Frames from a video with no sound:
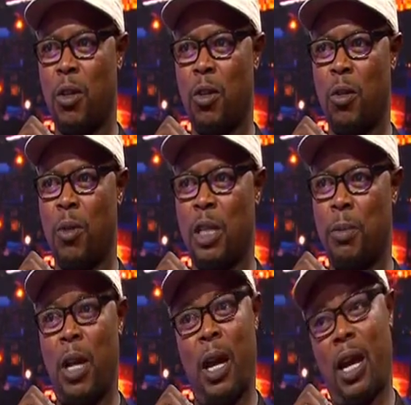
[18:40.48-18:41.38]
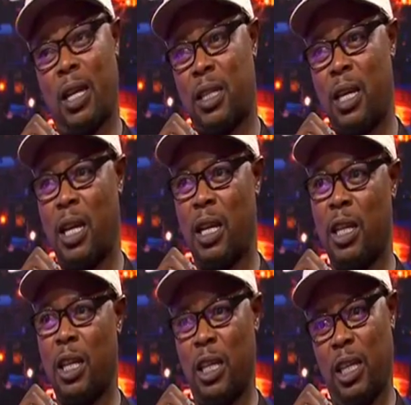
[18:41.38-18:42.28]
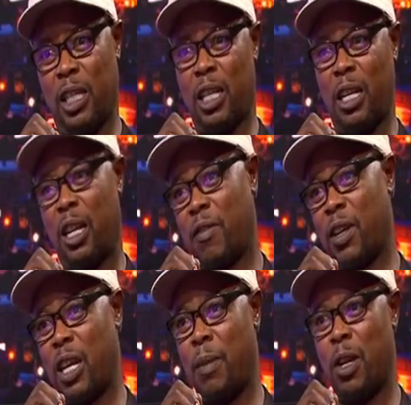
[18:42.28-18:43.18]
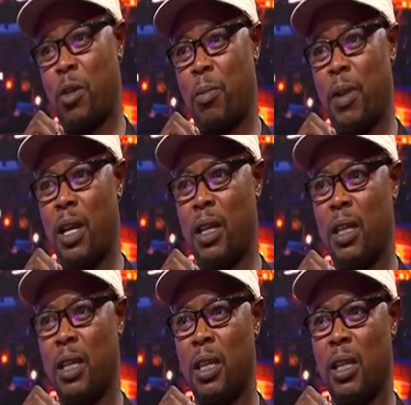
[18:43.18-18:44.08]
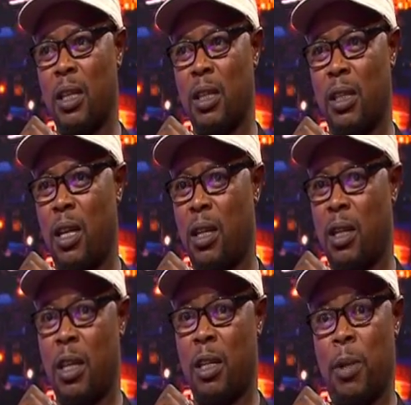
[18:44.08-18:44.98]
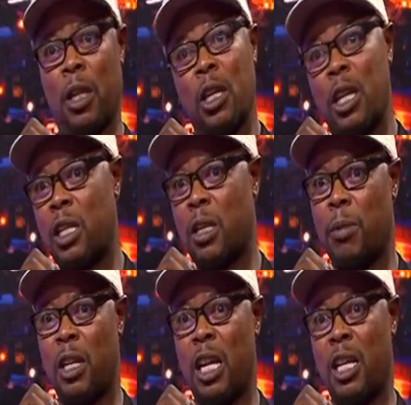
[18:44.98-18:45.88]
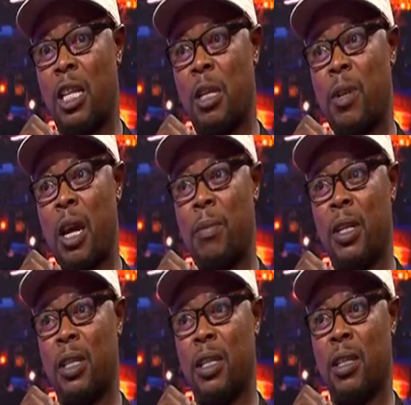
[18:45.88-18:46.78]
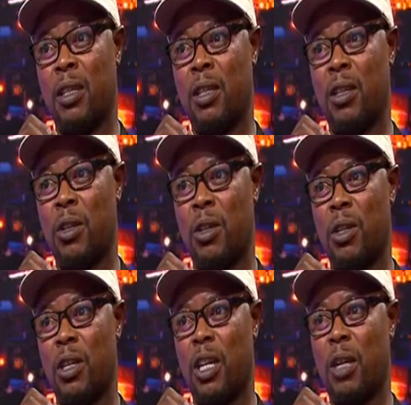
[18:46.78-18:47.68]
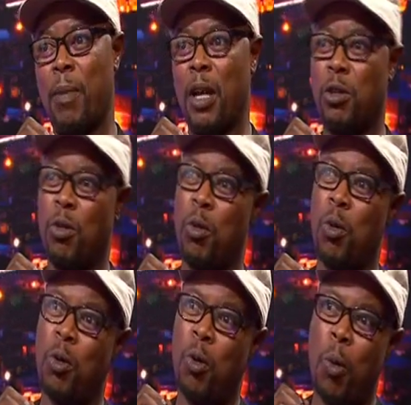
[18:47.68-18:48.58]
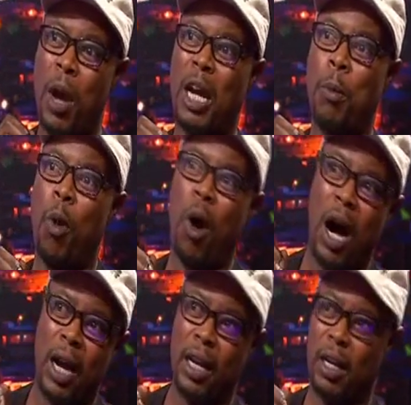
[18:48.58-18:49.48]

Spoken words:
You must excel each and every game that you're playing. Then it doesn't become easy. It makes you work more harder.